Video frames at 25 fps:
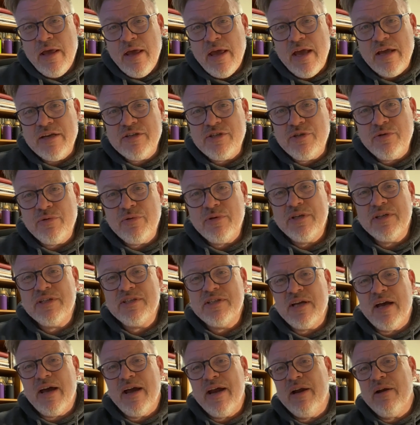as you
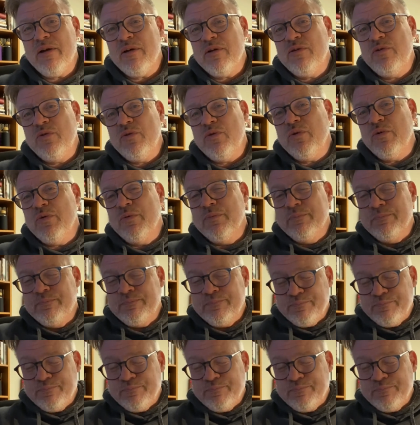desire to